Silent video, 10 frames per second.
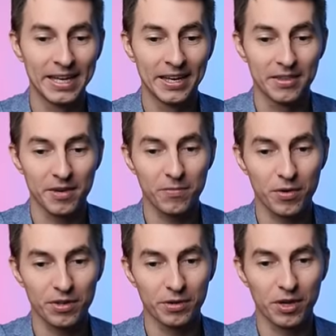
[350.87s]

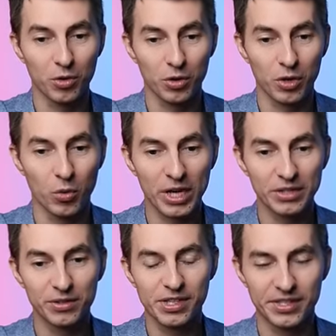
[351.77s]
Therefore, they'll go queen
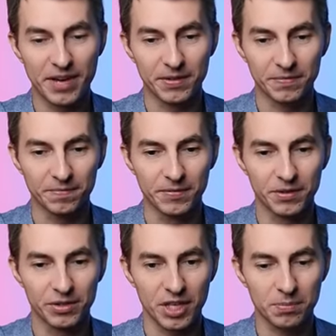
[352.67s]
to d7,
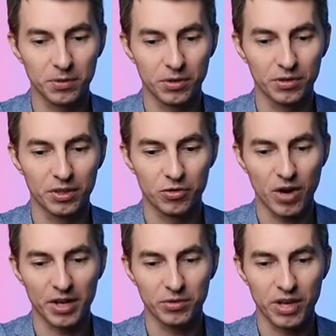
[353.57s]
desperately
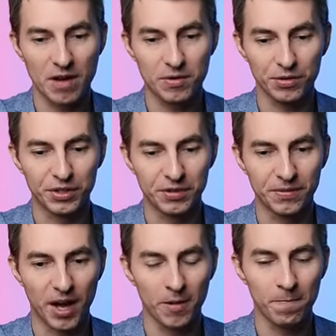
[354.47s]
trying to cover the
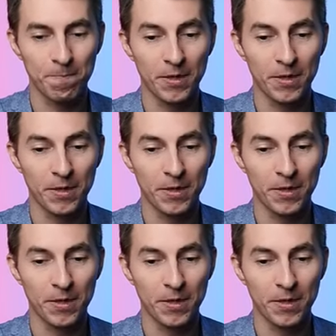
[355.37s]
d-file.